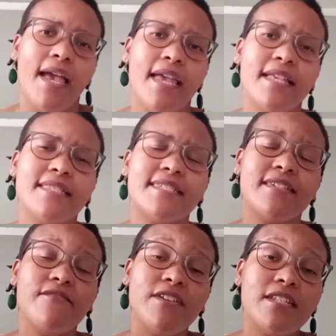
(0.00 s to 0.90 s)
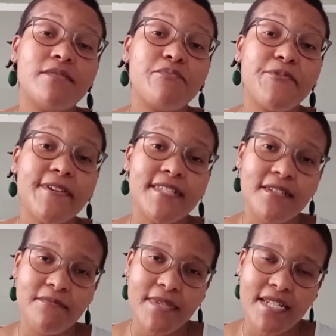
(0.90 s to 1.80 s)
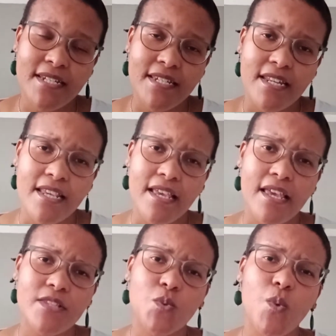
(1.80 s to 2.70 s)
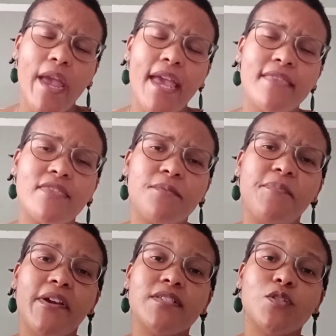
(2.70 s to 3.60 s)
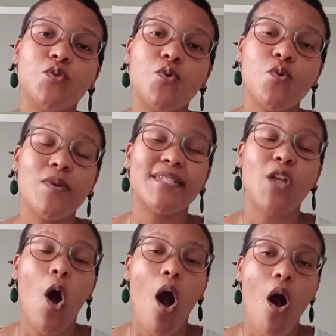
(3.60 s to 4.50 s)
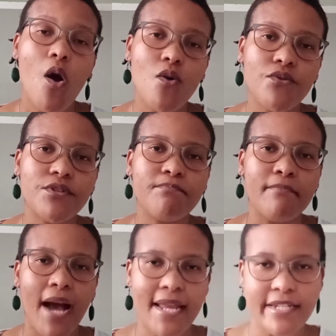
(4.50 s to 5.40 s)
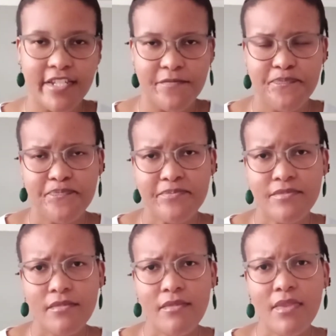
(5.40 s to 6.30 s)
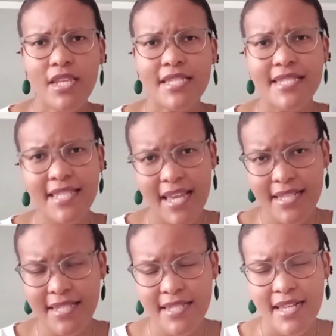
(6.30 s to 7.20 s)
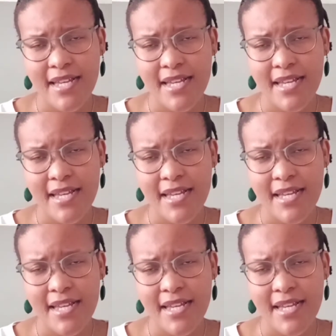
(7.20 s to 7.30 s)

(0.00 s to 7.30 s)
In civil imprisonment is where the person who is owed money says,